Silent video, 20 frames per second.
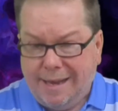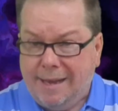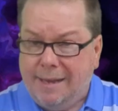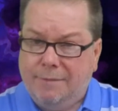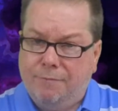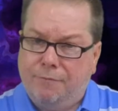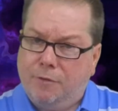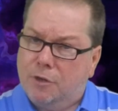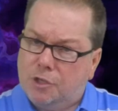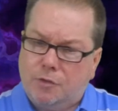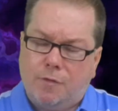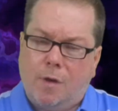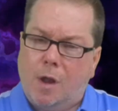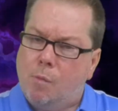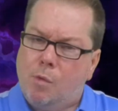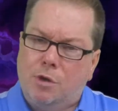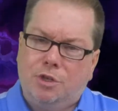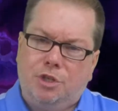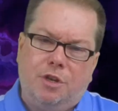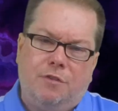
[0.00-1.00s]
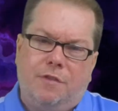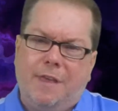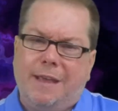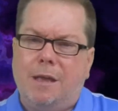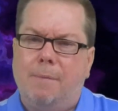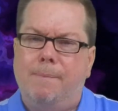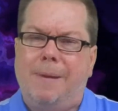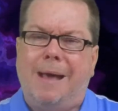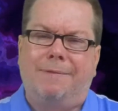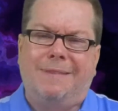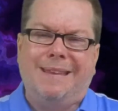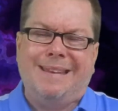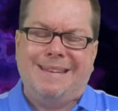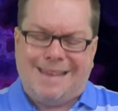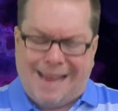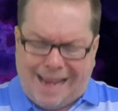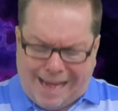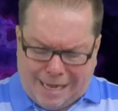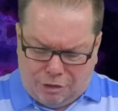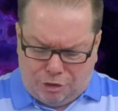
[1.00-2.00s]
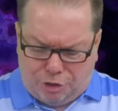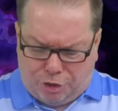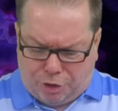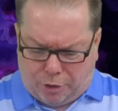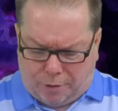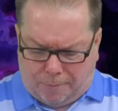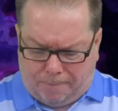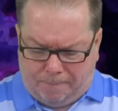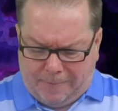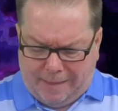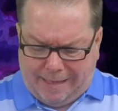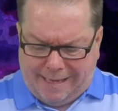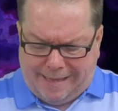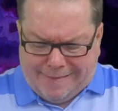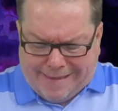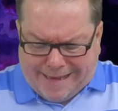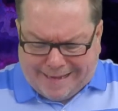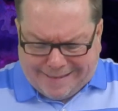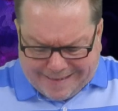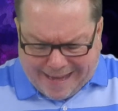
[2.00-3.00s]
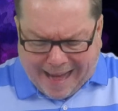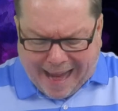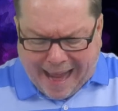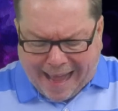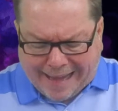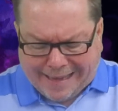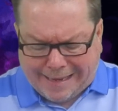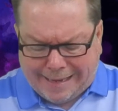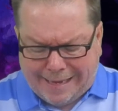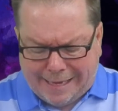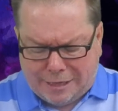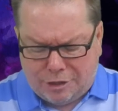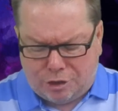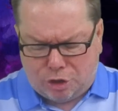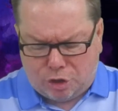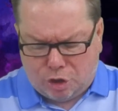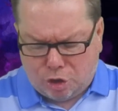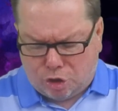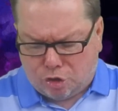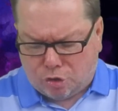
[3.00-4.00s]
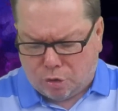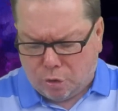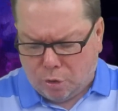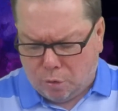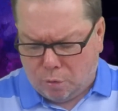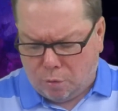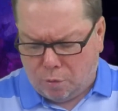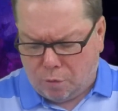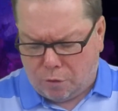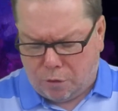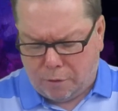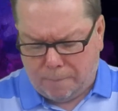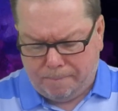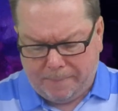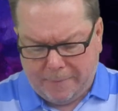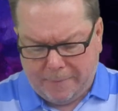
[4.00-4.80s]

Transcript: And first of all, I want you to think about the danger in the attack against the truth.